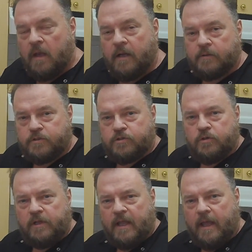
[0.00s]
Now,
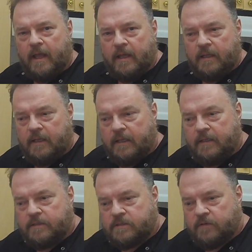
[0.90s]
sur liais
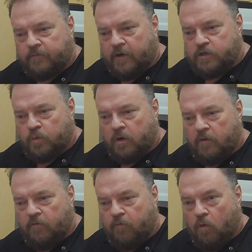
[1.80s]
is the French
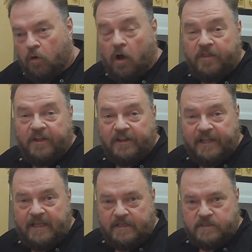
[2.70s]
word for on the
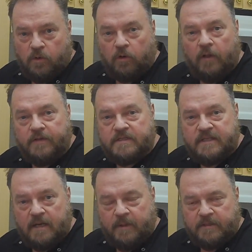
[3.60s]
lees, or on the
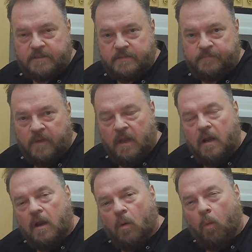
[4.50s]
sediments.
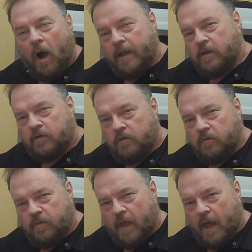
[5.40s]
Why you do
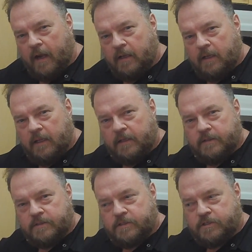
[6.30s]
that
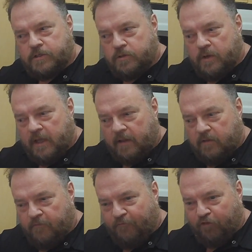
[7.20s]
is to get
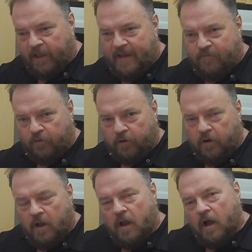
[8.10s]
the flavor
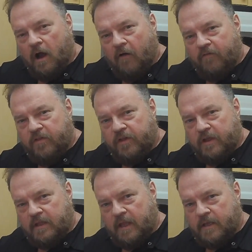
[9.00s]
of the
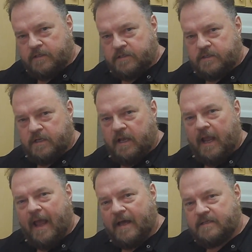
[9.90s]
yeast
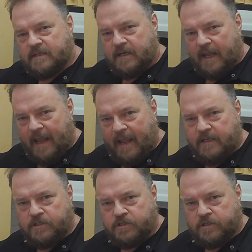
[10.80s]
as it
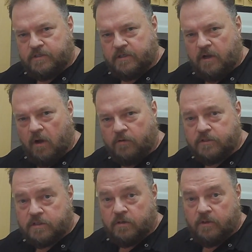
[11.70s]
ages and
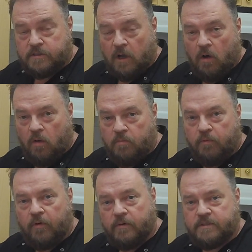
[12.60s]
goes through its own
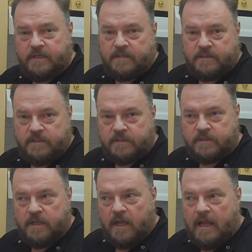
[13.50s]

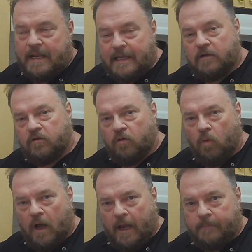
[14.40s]
processes into the
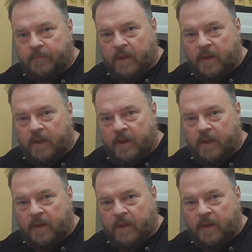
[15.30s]
wine.